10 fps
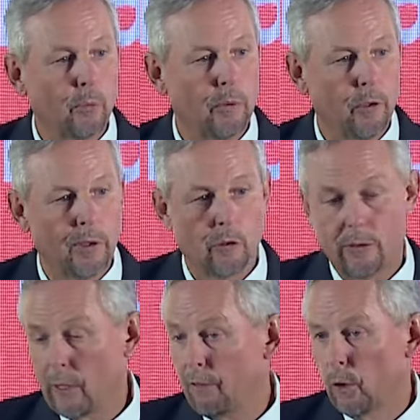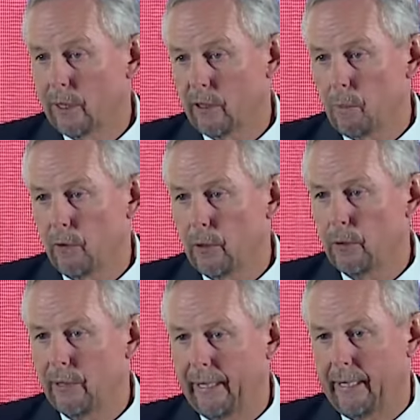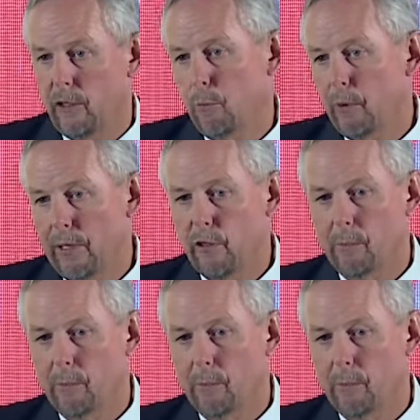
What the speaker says: If you're interested, to have a look at some of those and get inspiration